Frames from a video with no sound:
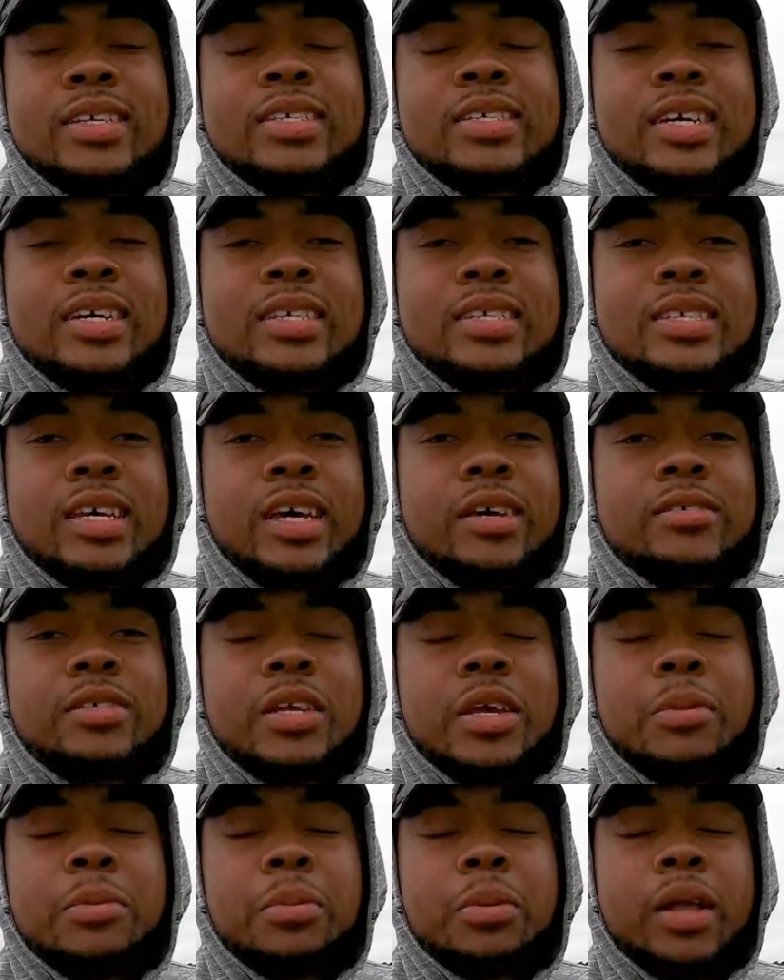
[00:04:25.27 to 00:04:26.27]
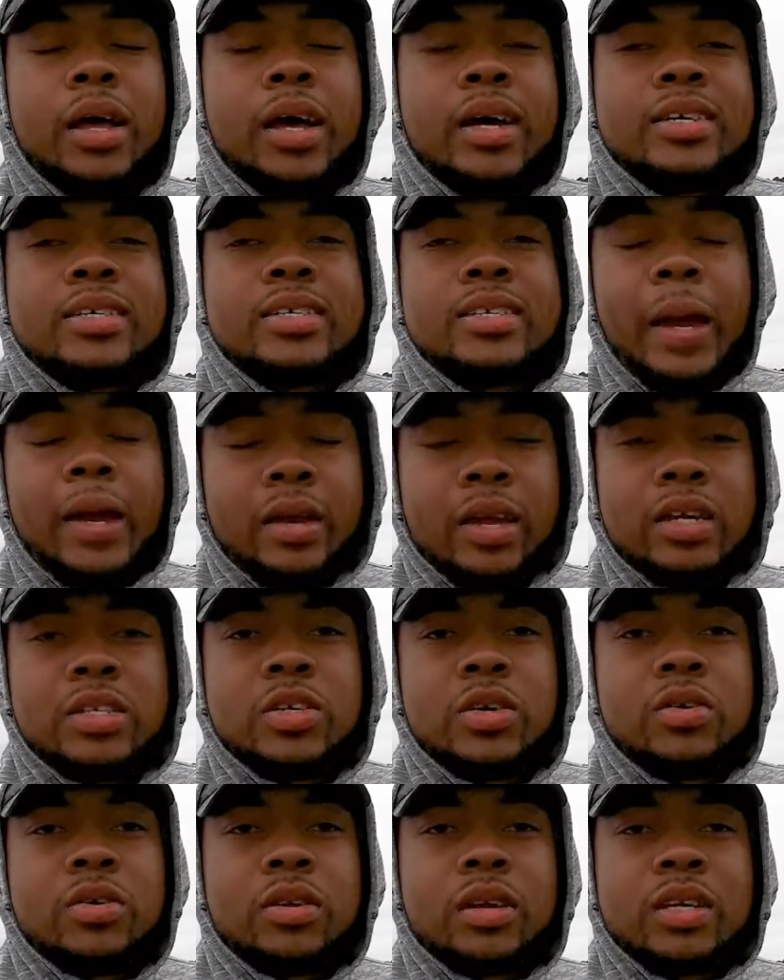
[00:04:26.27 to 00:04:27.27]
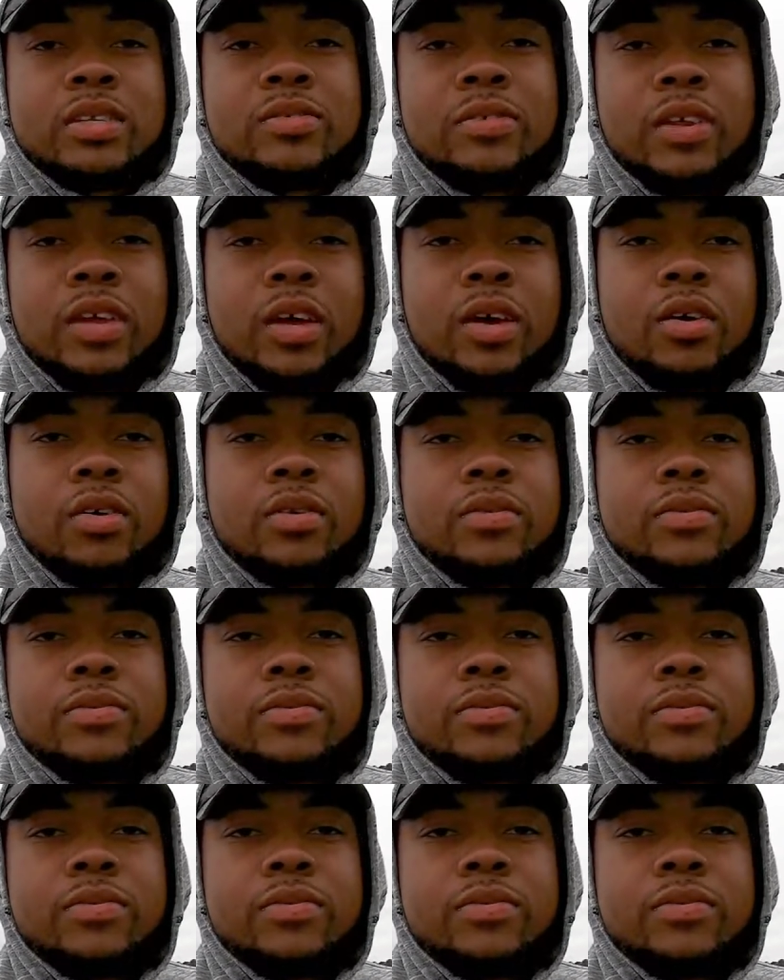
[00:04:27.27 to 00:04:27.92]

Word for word: Stay safe, stay blessed. I'll catch you on the next video.